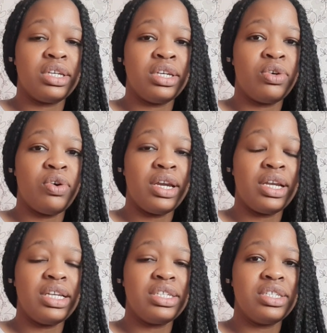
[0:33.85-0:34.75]
technical
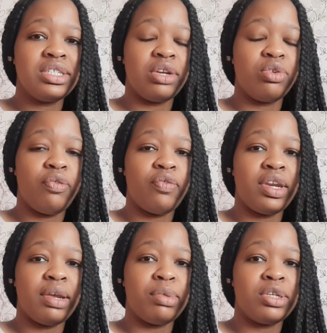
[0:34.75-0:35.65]
analysis and not
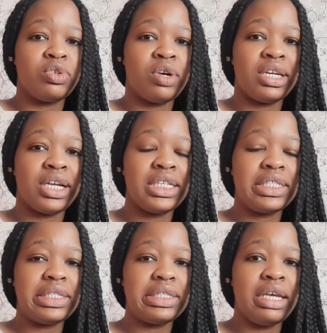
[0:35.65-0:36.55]
fundamental
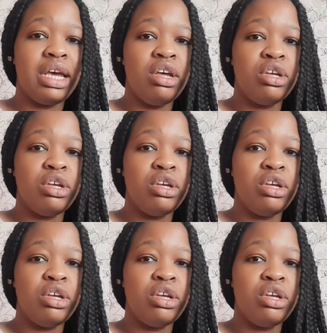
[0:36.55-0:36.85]
analysis.